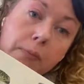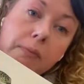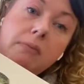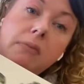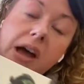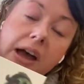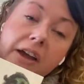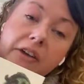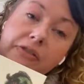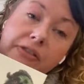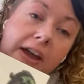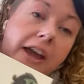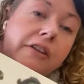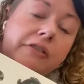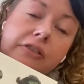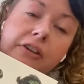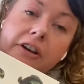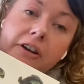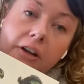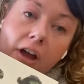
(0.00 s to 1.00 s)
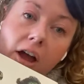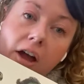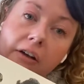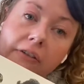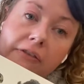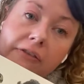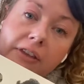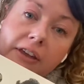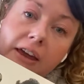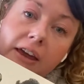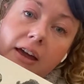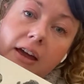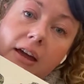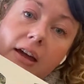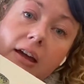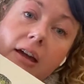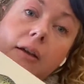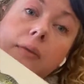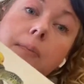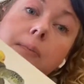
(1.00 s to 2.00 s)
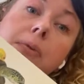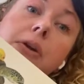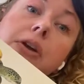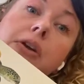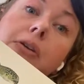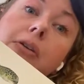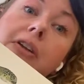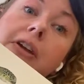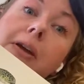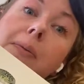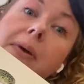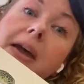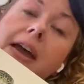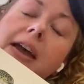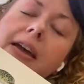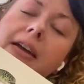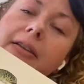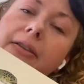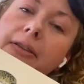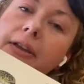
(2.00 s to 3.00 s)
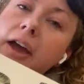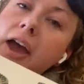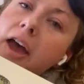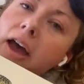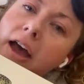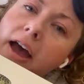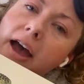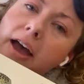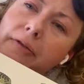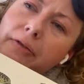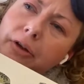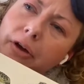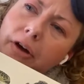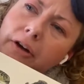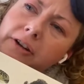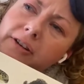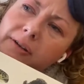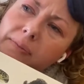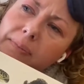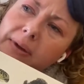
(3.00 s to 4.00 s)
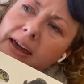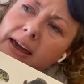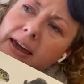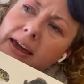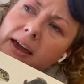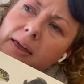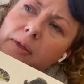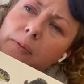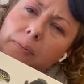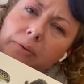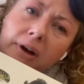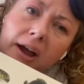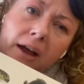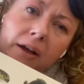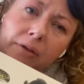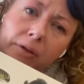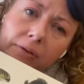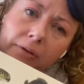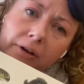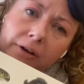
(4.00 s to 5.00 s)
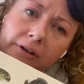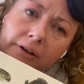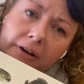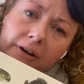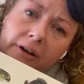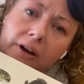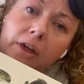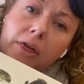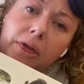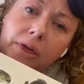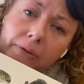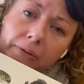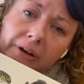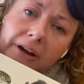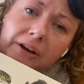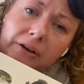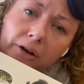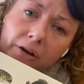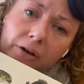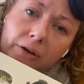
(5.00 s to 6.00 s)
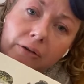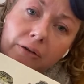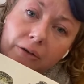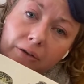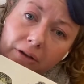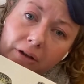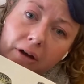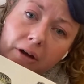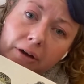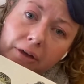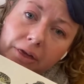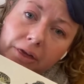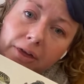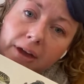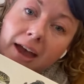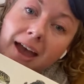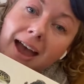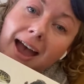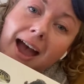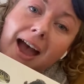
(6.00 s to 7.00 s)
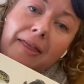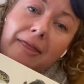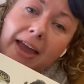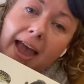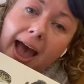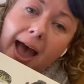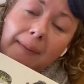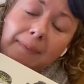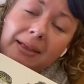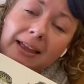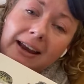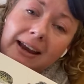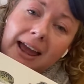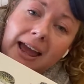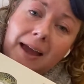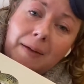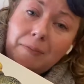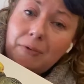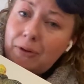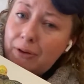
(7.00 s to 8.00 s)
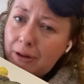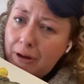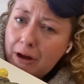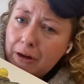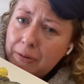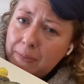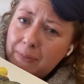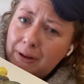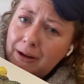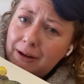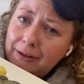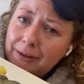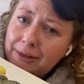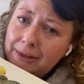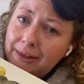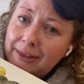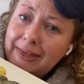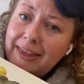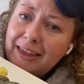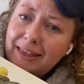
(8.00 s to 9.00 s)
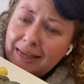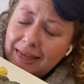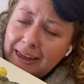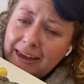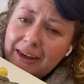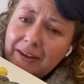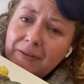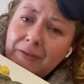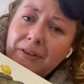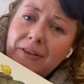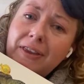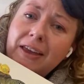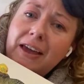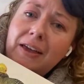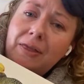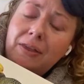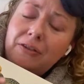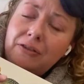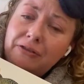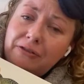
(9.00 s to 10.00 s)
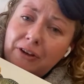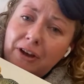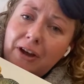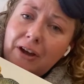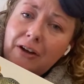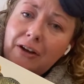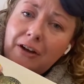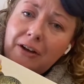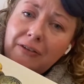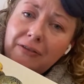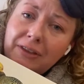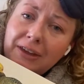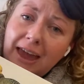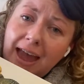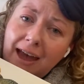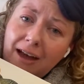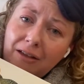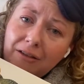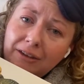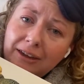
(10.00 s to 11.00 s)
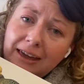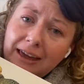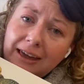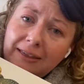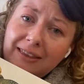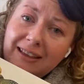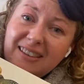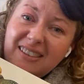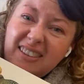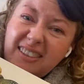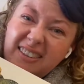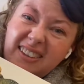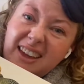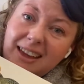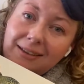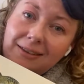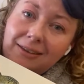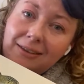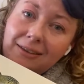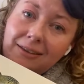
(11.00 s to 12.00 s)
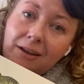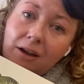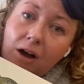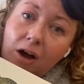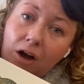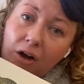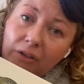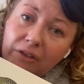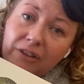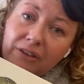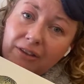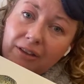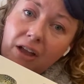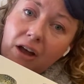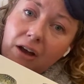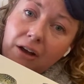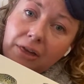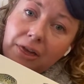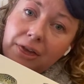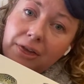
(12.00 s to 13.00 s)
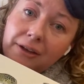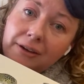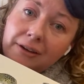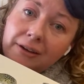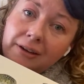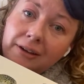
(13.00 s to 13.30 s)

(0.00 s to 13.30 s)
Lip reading: My favourite of the peculiar pairs has got to be the brown-throated three-toed sloth and the aptly named sloth moth that lives in the fur of the algae that sits on the sloth.